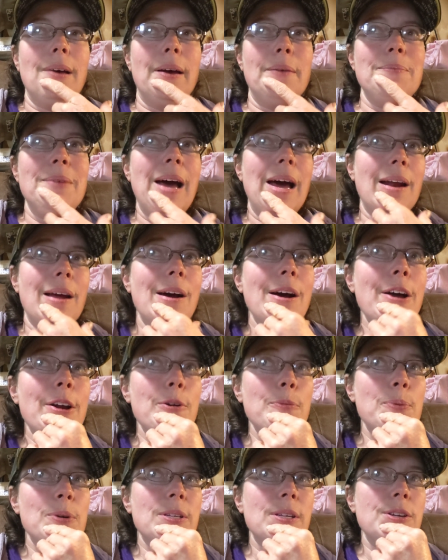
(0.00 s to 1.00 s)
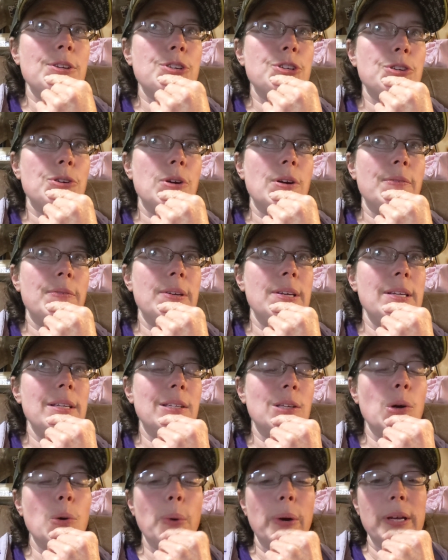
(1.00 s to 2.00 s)
not 100% sure if
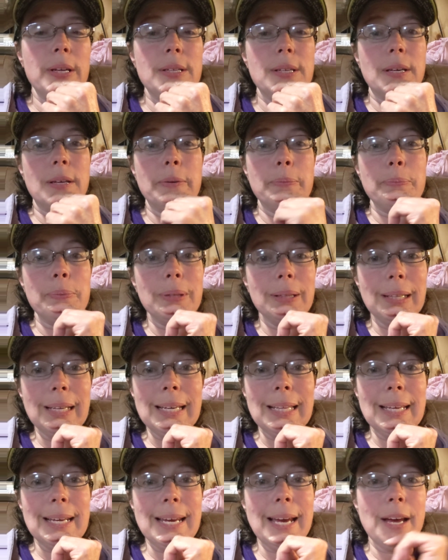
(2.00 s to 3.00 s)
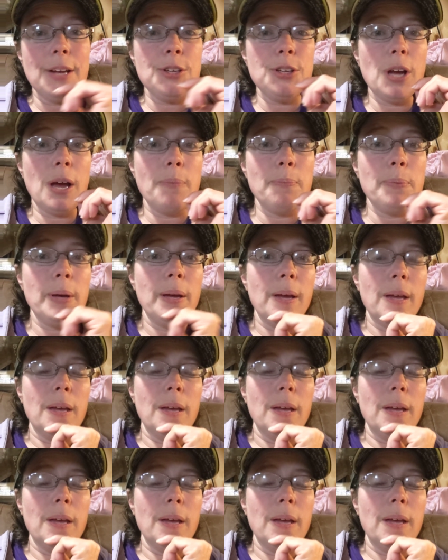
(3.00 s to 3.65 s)
he's going to completely catch up,